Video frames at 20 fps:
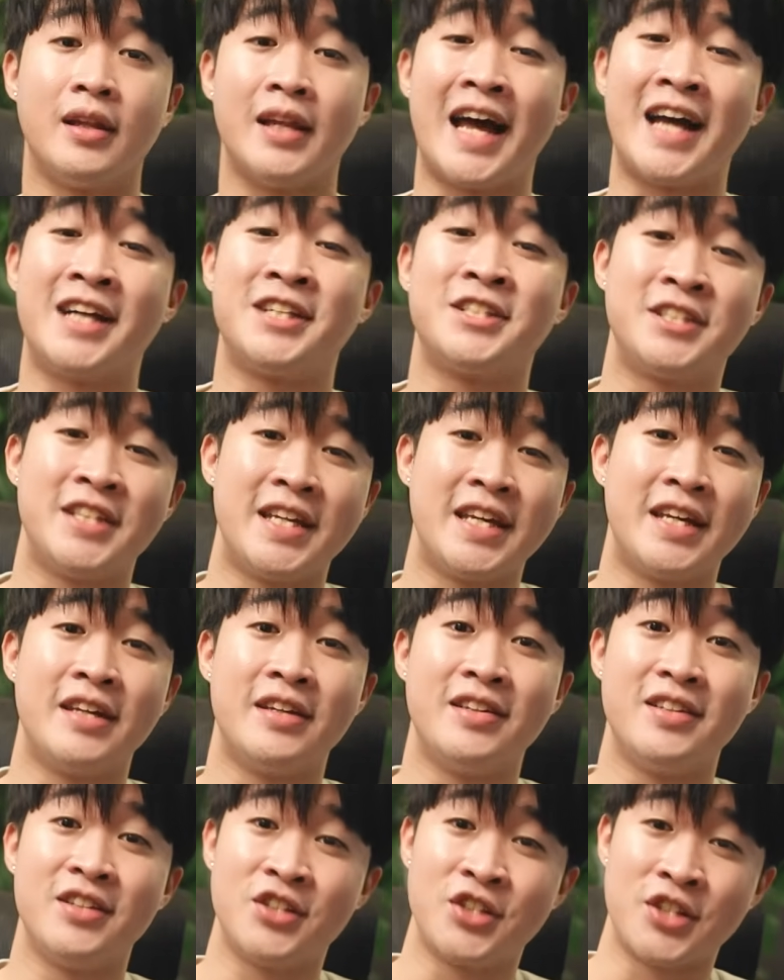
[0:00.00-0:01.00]

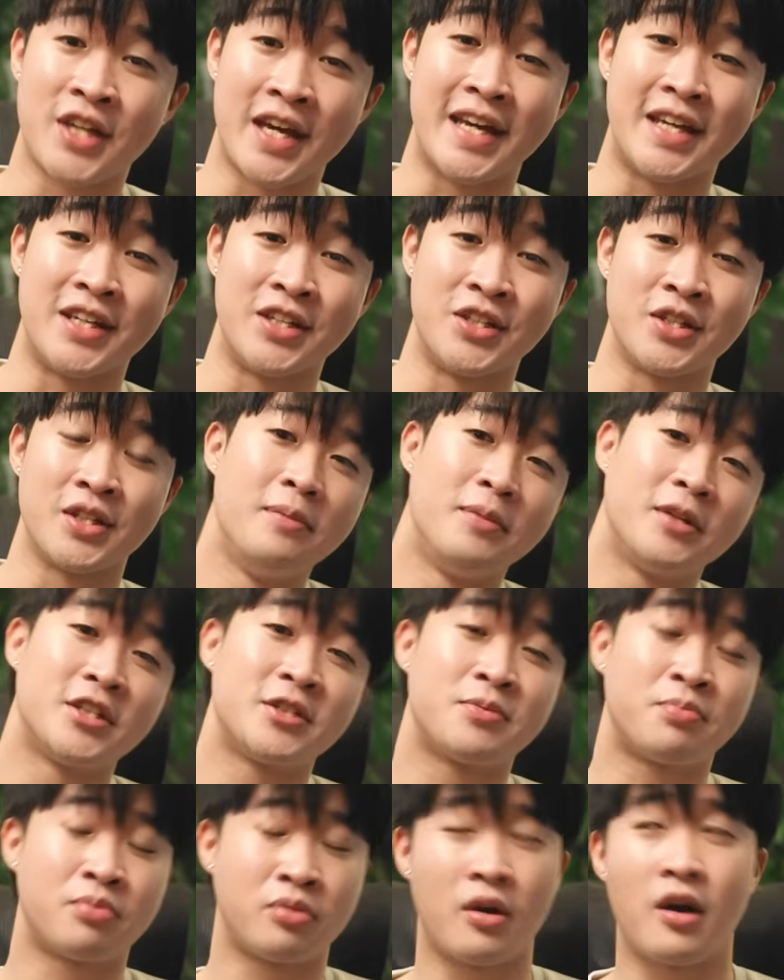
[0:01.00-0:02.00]
lasting change,
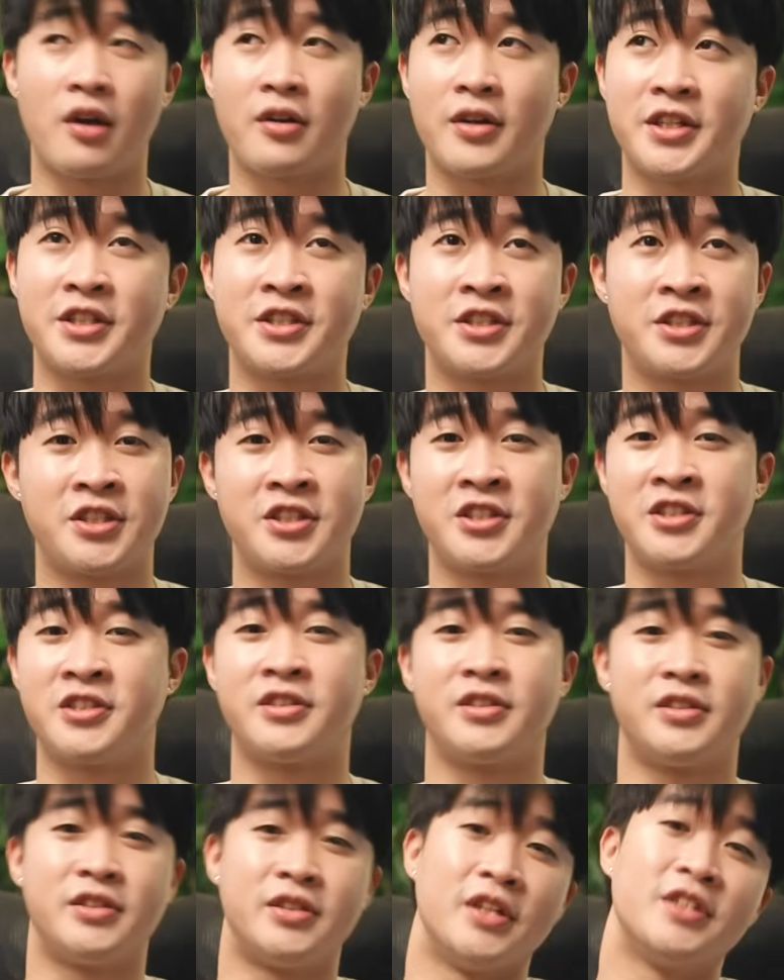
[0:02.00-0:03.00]
because progress
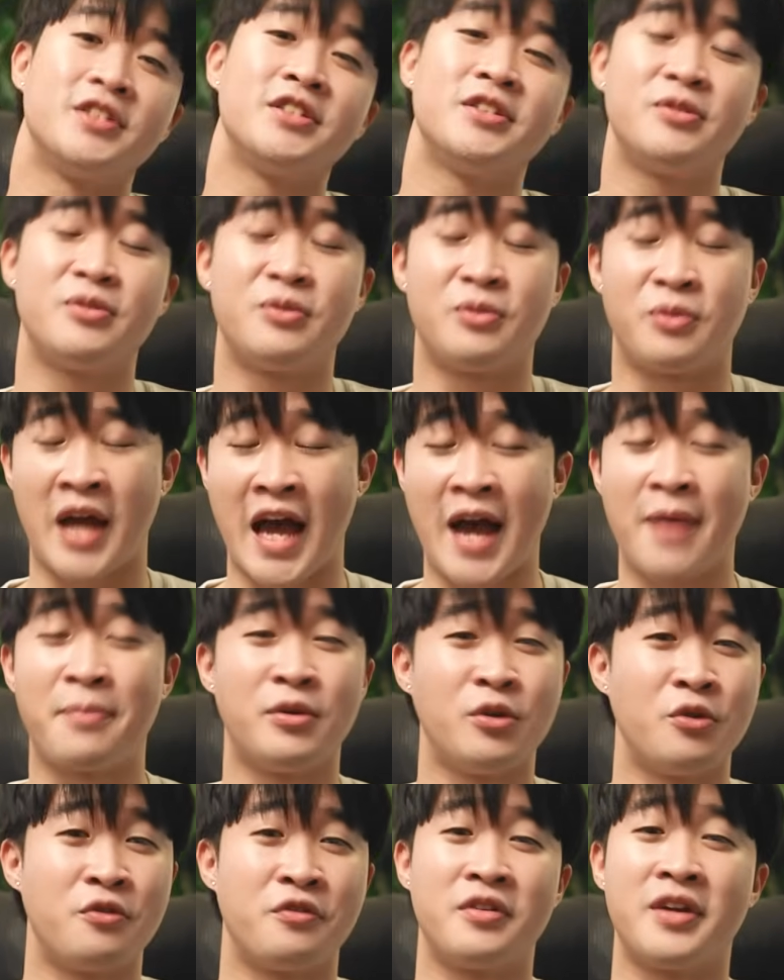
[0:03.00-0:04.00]
just doesn't
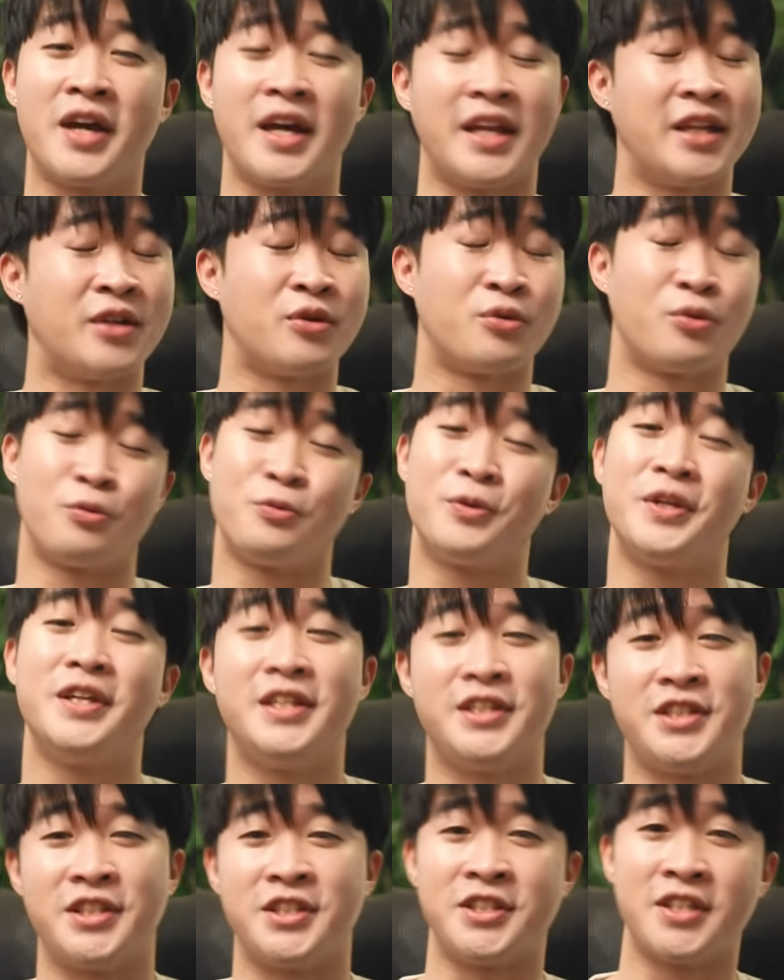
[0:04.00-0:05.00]
happen overnight. It
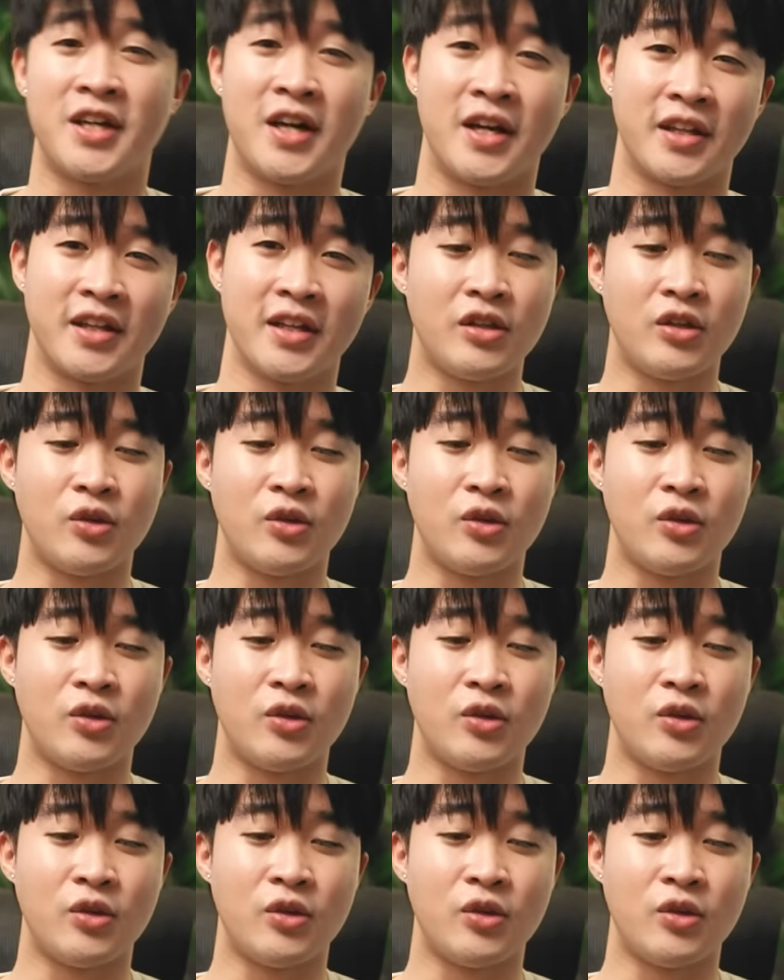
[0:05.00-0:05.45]
really does not.